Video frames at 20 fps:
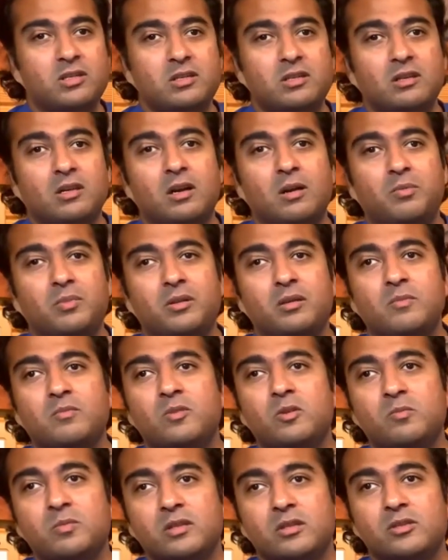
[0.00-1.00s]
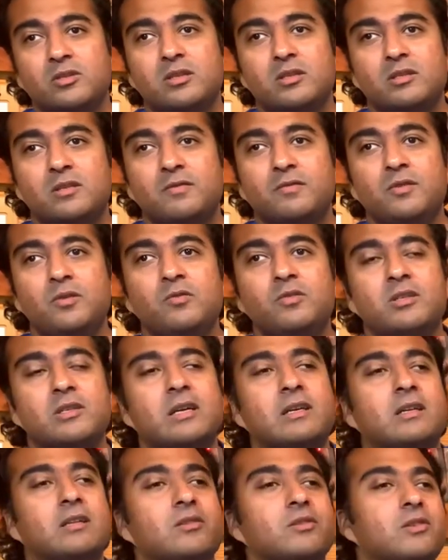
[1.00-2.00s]
just a couple of moments, just a few
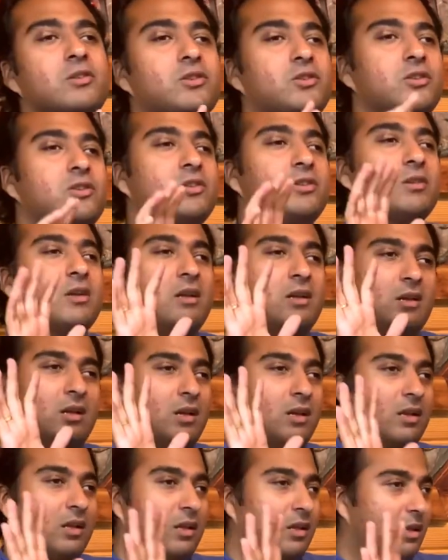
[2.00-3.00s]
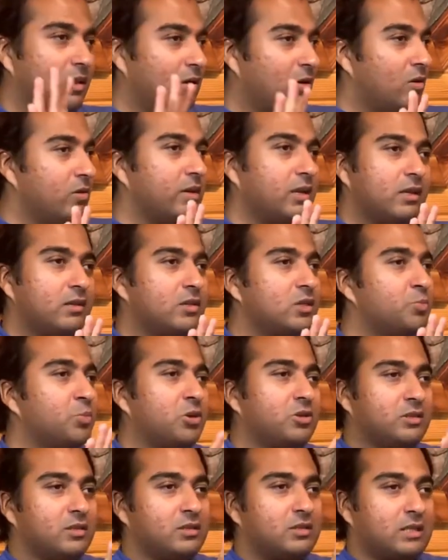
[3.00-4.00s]
seconds, just, okay, this
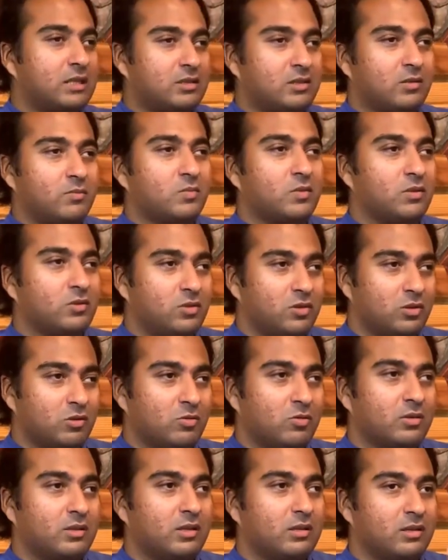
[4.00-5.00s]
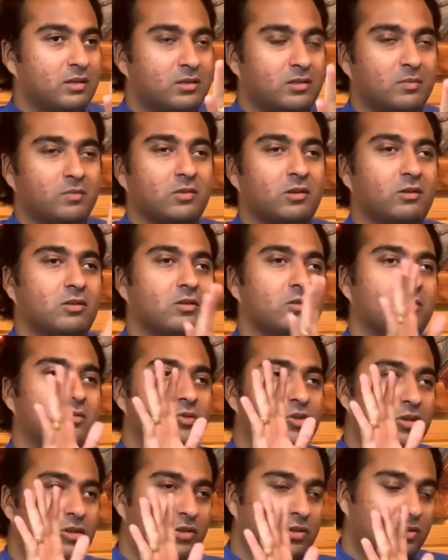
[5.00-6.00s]
person said something to you or they did something to
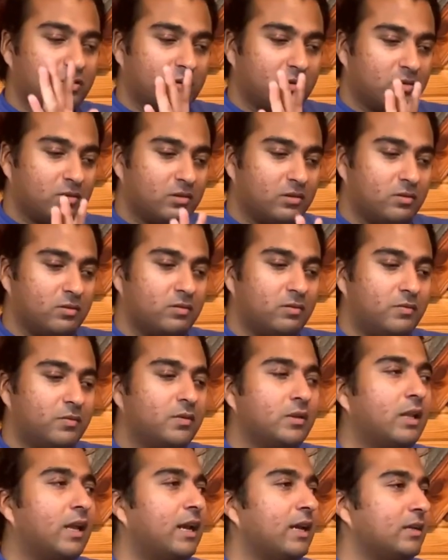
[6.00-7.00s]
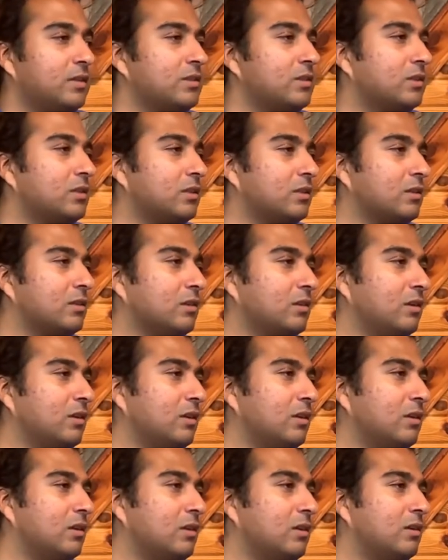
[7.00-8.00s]
you, and just relax.
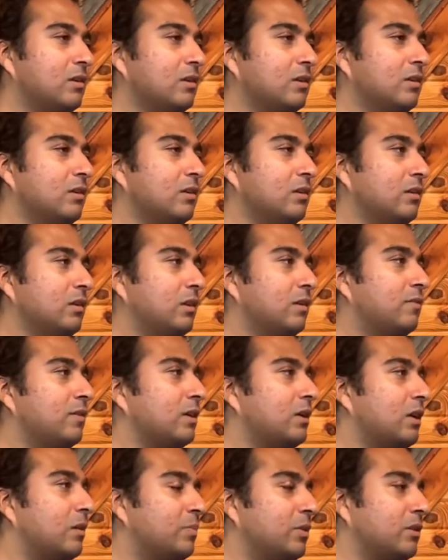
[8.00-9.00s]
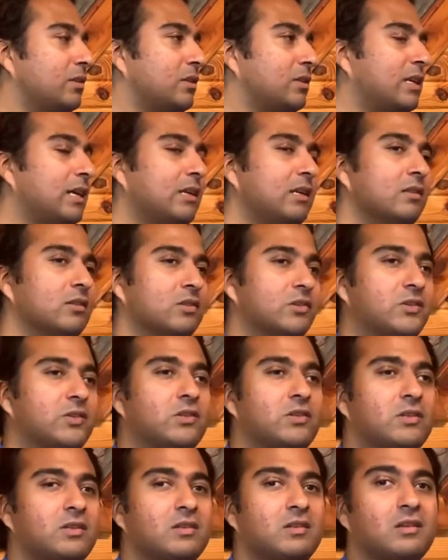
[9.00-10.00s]
Give it a couple of
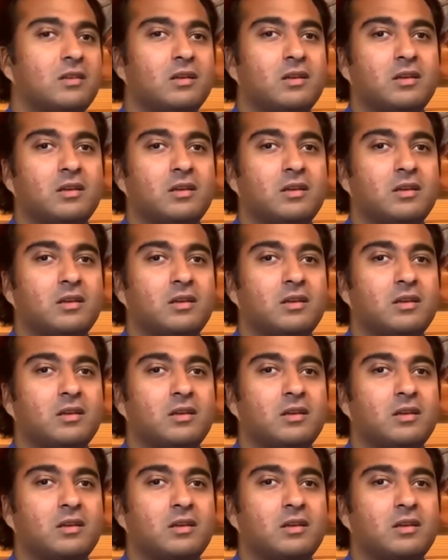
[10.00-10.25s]
seconds.